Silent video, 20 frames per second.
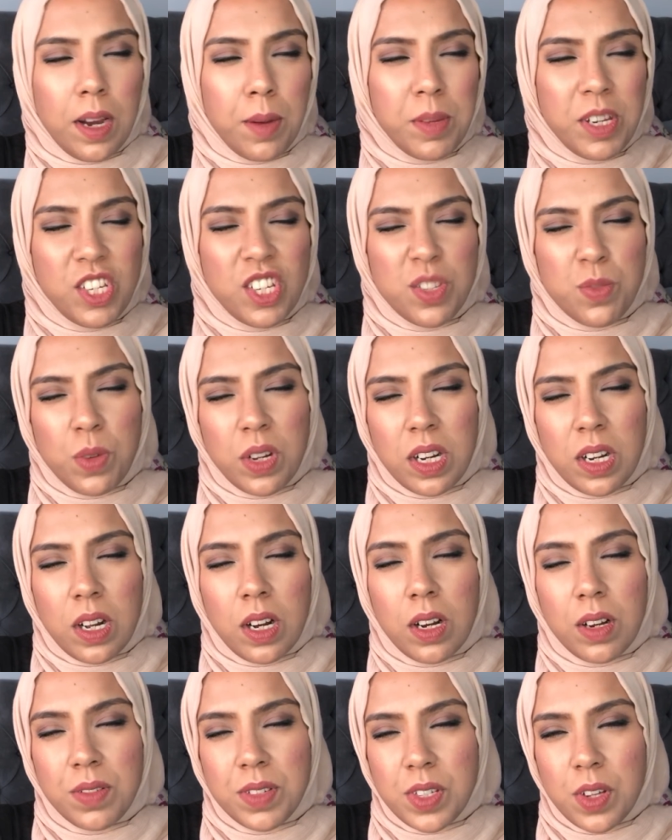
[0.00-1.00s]
I mean, she's
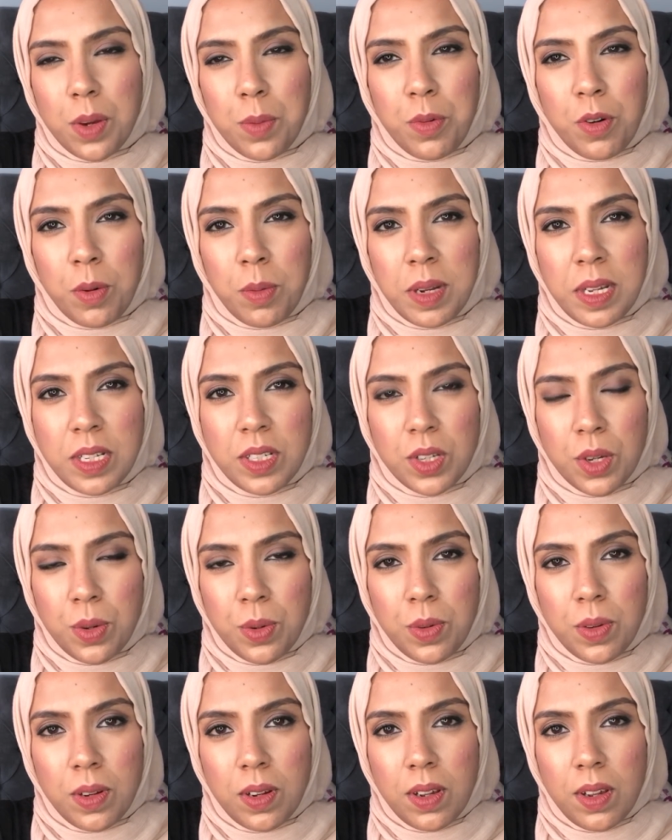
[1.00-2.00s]
1.5, so I probably
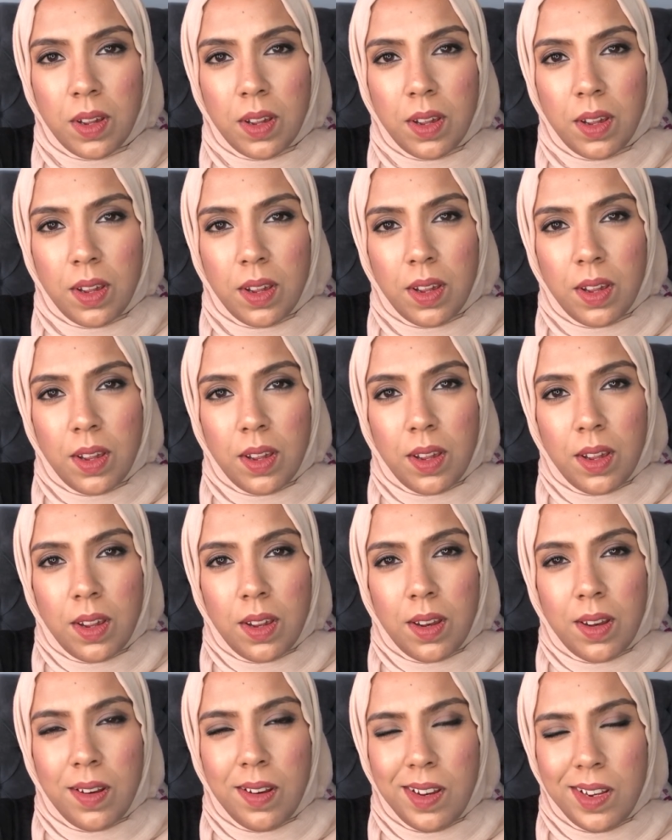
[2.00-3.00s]
don't
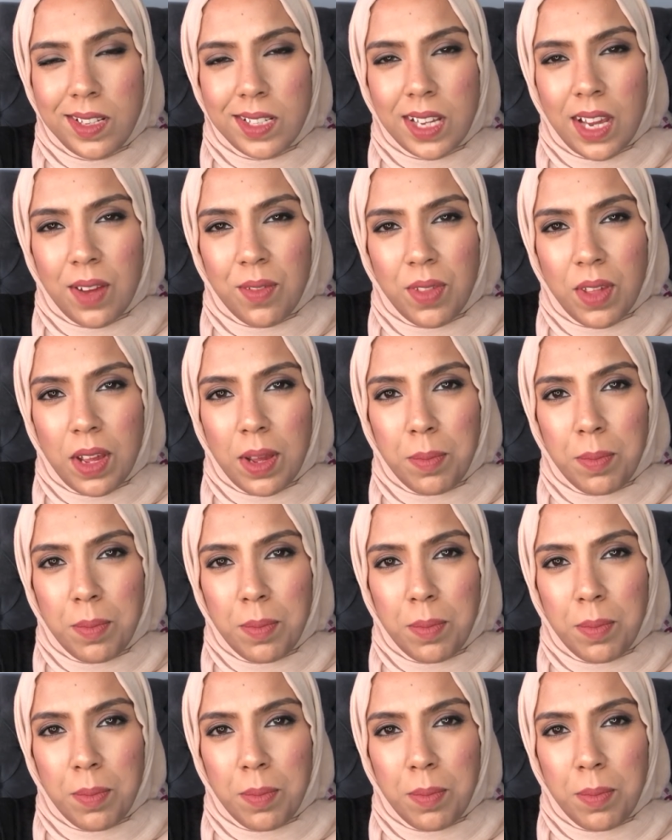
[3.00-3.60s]
need to have that,